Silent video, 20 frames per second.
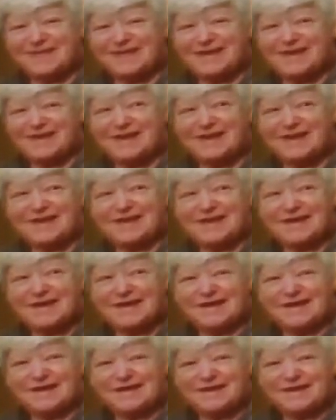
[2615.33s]

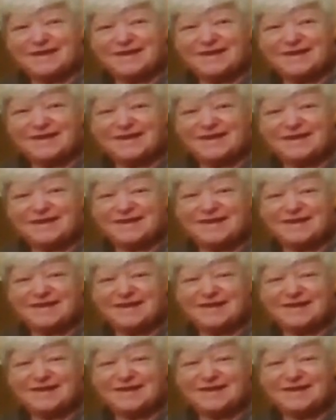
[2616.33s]

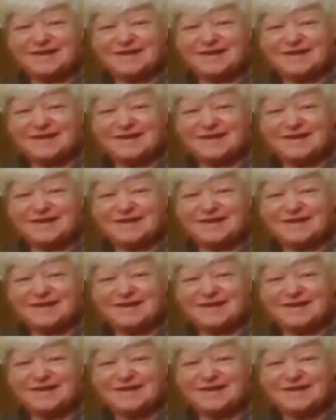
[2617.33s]
(silent)